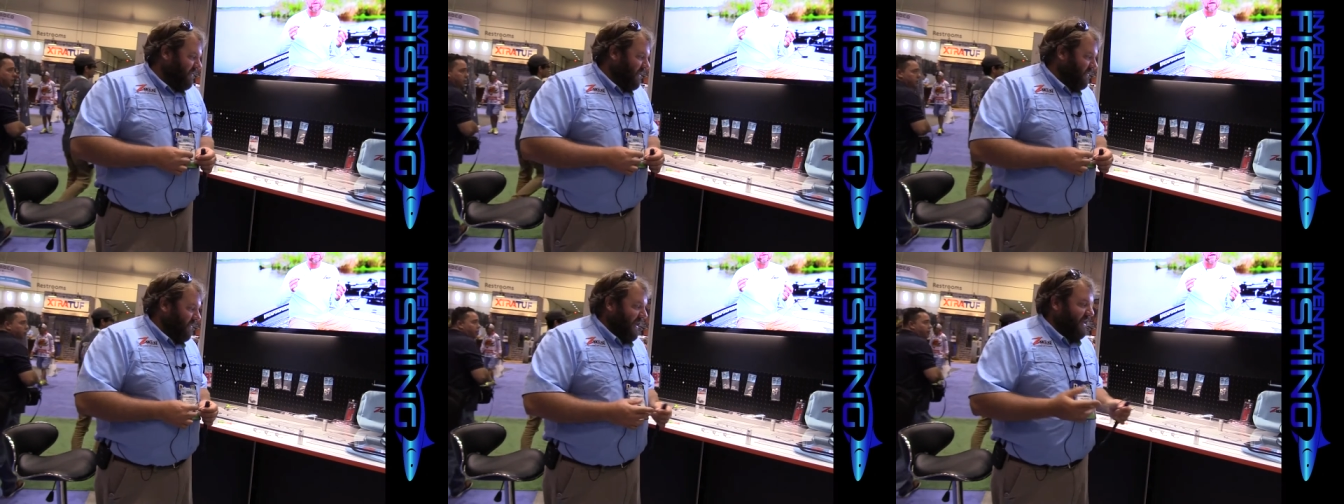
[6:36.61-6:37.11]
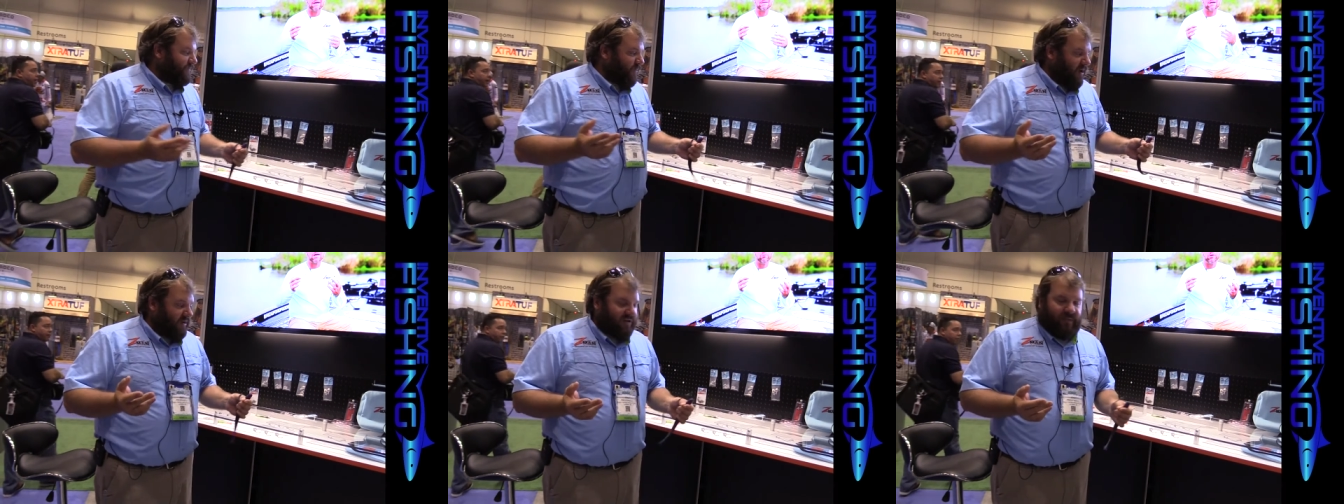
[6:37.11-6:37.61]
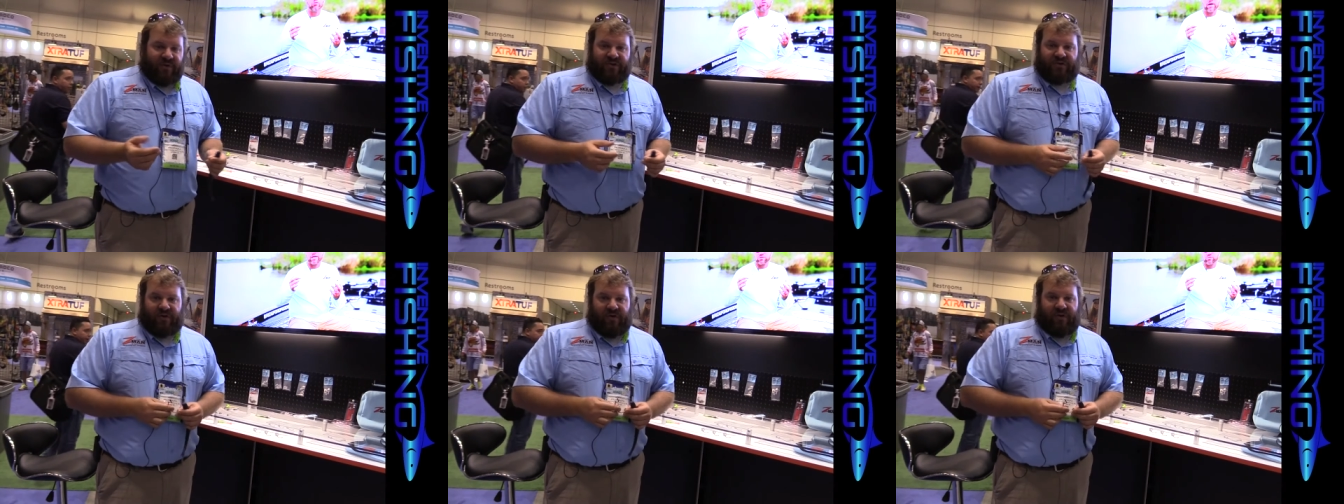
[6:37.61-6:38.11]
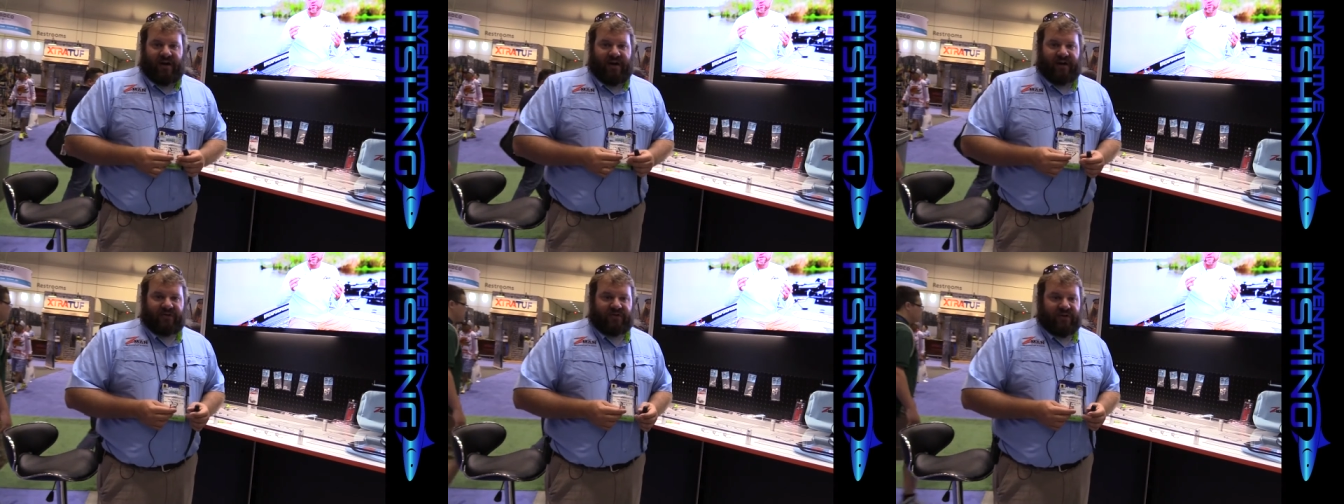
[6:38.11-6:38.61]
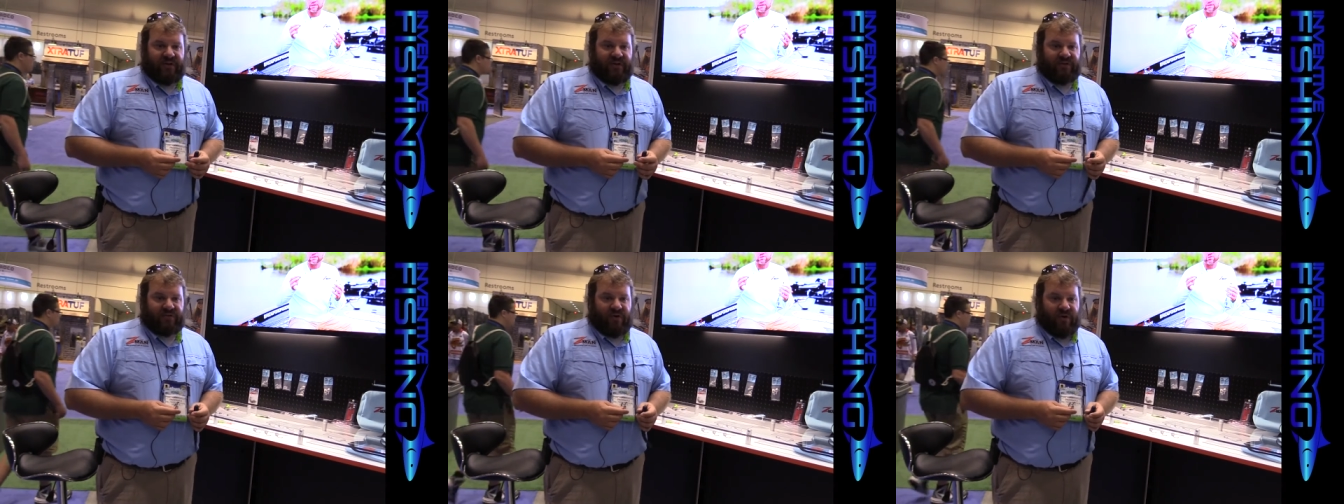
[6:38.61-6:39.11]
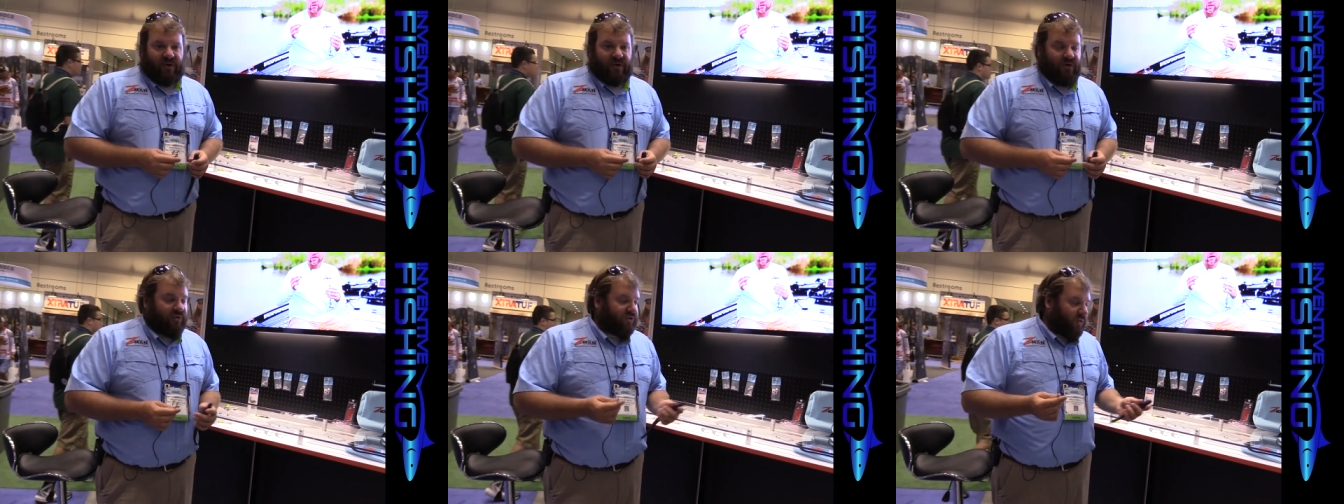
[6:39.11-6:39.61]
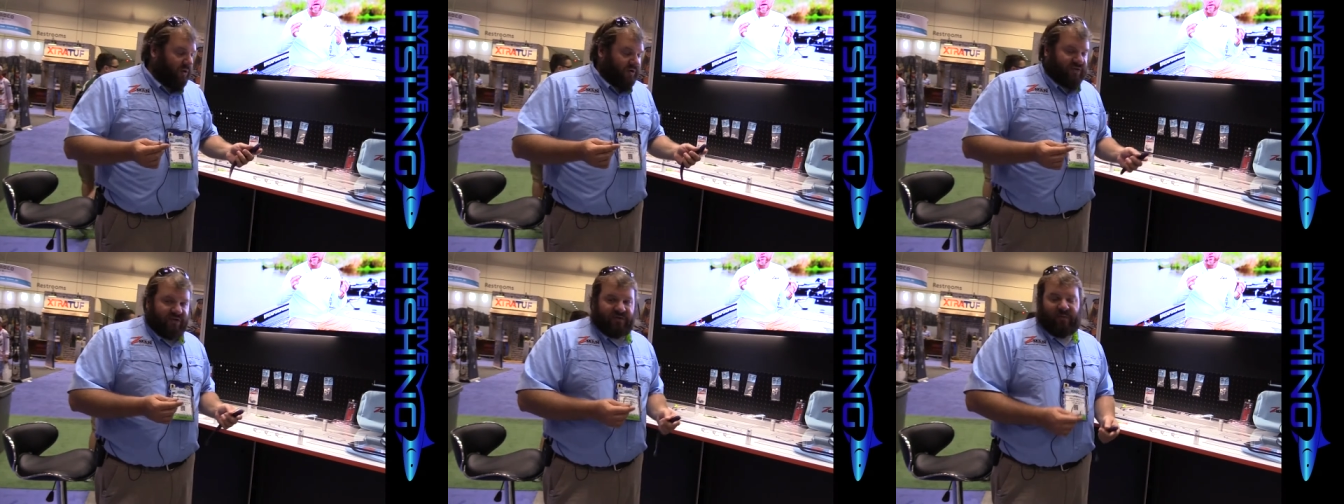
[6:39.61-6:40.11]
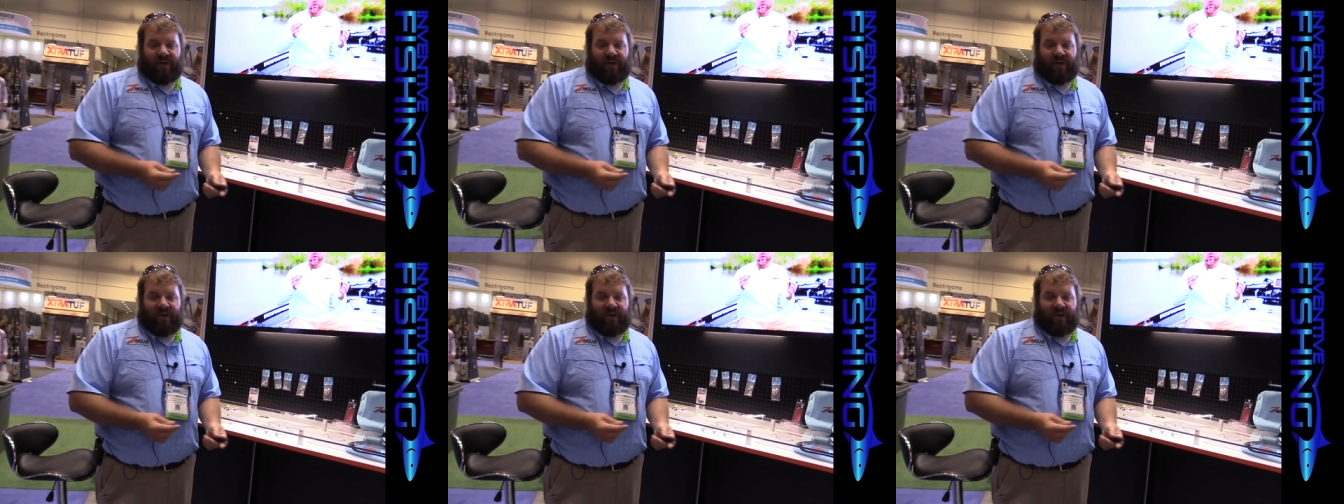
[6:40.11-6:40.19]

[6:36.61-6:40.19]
And the last product I'm going to show you guys is our new storage system.